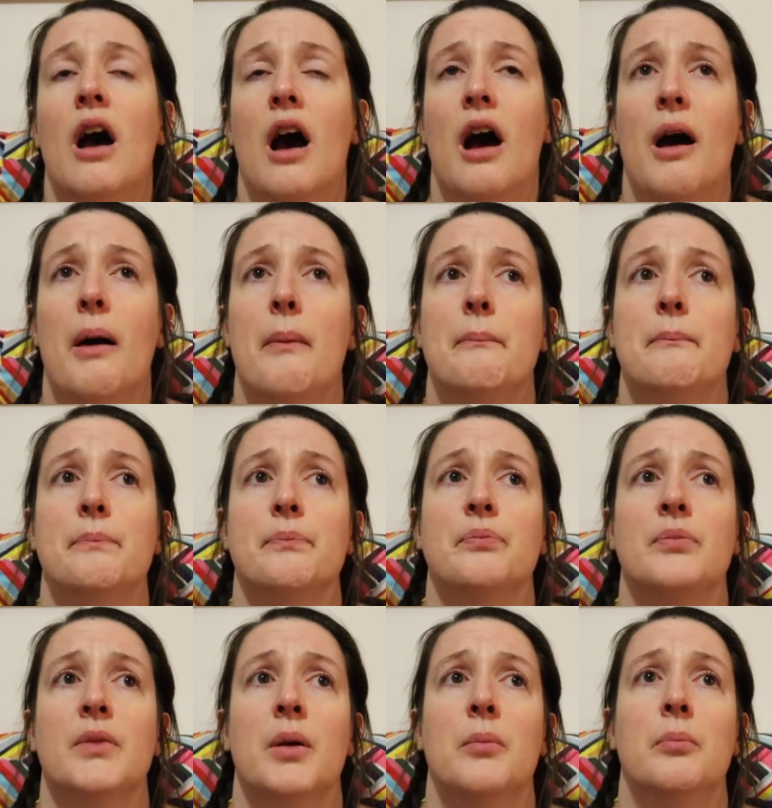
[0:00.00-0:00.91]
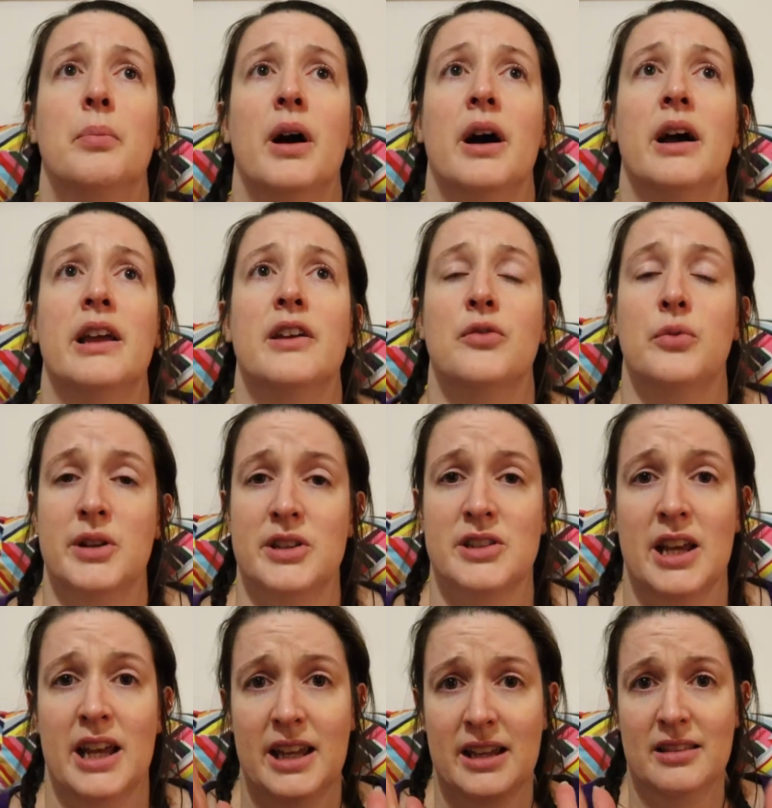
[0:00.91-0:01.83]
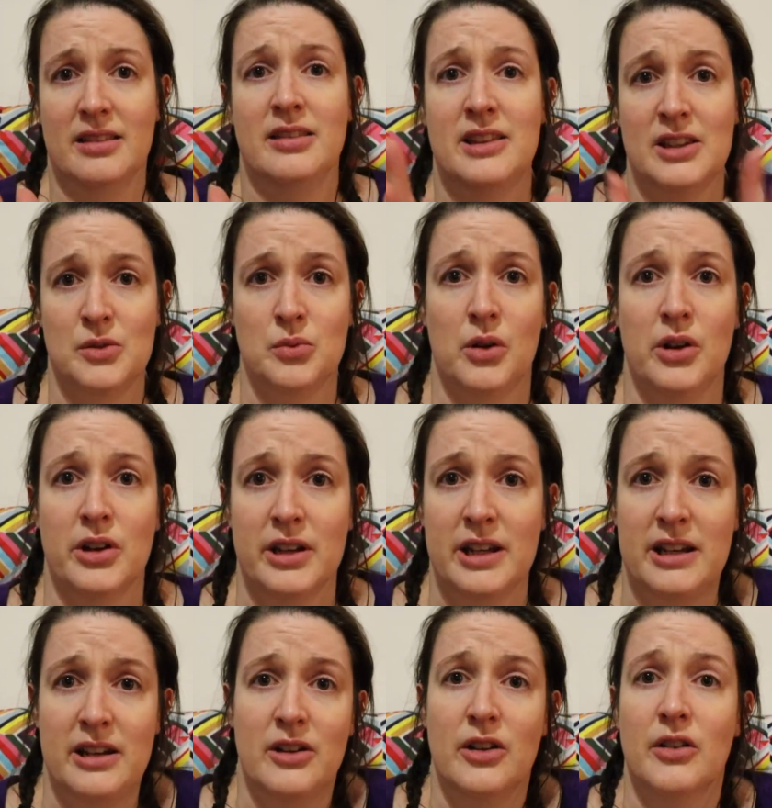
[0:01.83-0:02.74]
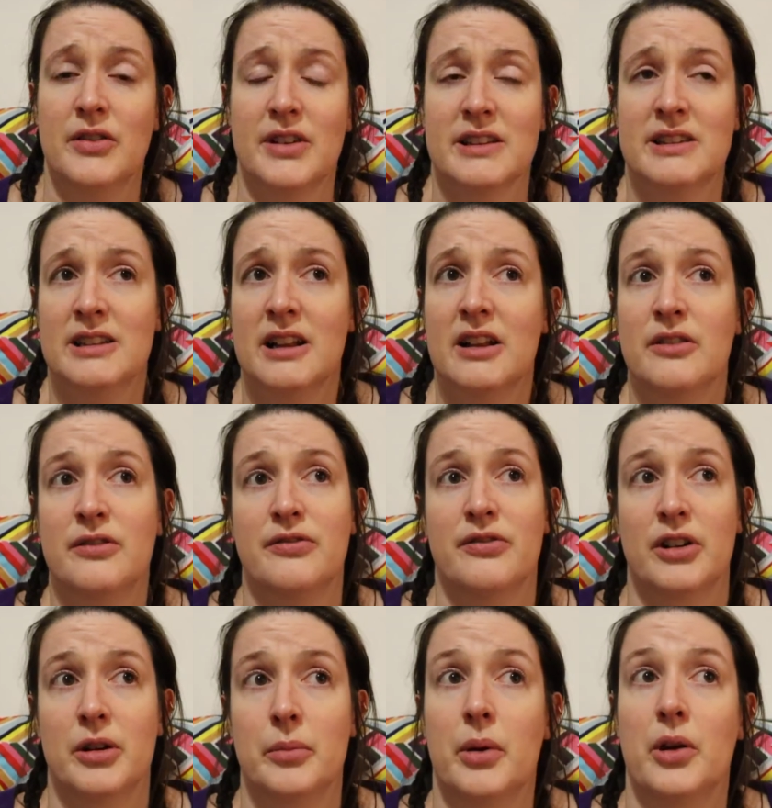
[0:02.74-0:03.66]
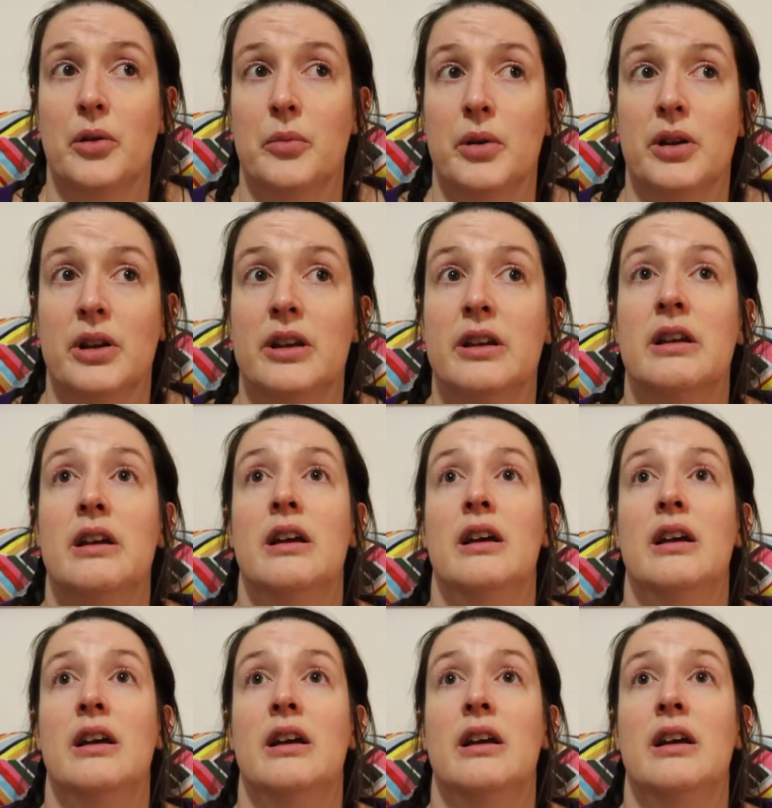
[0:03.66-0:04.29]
But if we take this one in and of itself for a moment,